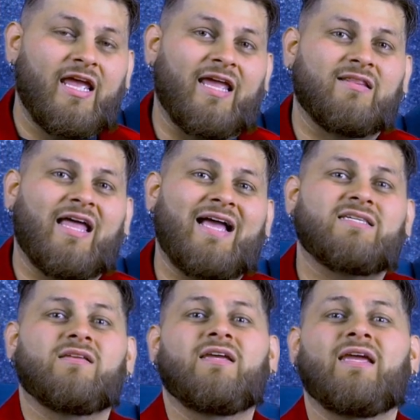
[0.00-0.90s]
And
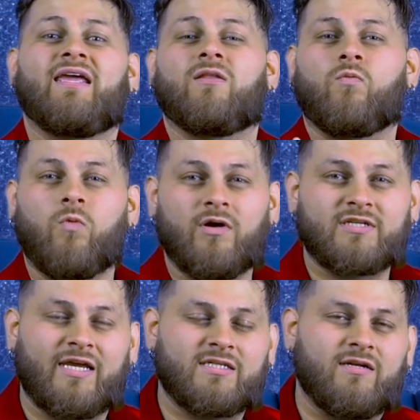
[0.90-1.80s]
lastly, in the
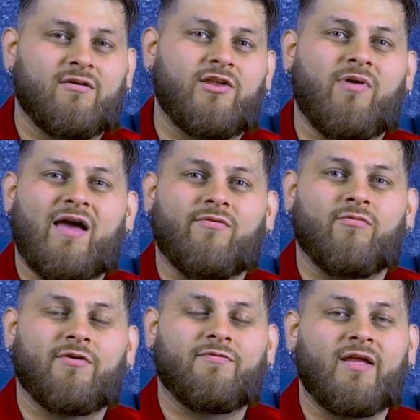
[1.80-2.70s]
worst case scenario, you have a
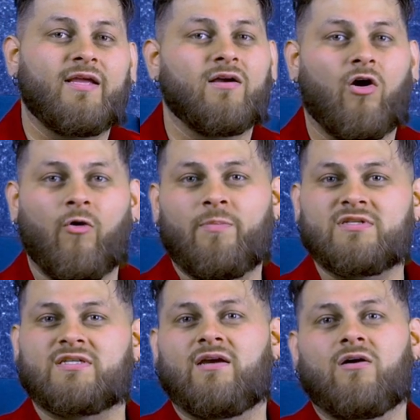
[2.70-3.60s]
roof leak, open
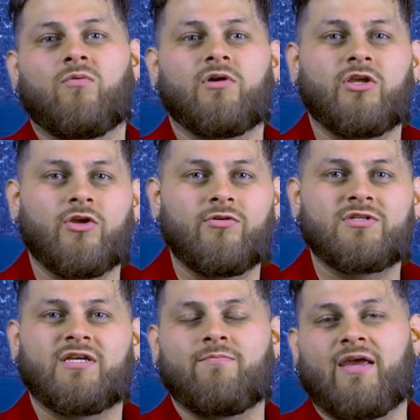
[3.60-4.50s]
cell will
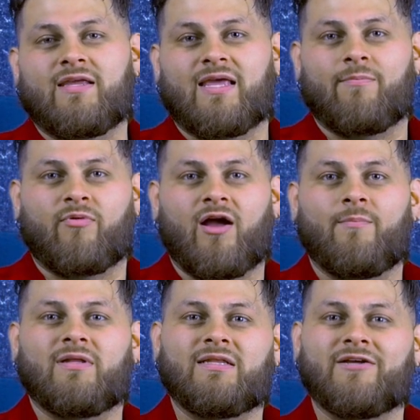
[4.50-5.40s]
usually make that problem
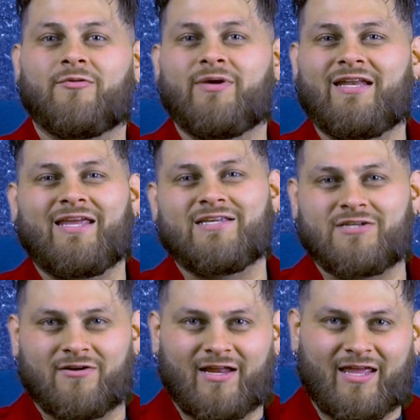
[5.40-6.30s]
a little bit easier to